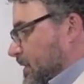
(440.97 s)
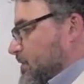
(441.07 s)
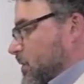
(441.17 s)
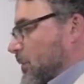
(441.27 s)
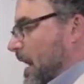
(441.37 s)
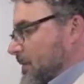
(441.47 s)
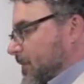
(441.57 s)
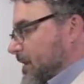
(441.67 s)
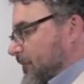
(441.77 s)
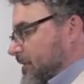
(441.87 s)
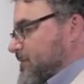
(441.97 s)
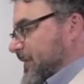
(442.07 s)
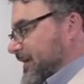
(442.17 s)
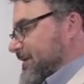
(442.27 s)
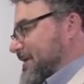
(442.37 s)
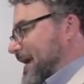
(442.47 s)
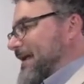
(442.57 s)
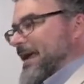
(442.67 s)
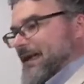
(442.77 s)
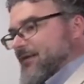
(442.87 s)
So my preference, because I
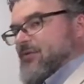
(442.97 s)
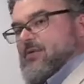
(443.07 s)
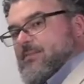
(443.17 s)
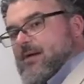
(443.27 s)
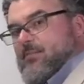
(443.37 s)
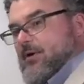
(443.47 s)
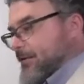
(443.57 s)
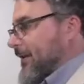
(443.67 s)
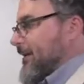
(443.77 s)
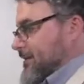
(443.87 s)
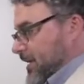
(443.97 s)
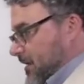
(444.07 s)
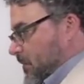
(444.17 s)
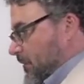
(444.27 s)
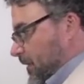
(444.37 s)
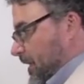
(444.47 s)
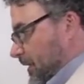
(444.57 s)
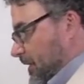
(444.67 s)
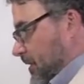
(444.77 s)
can't ever remember to come over here and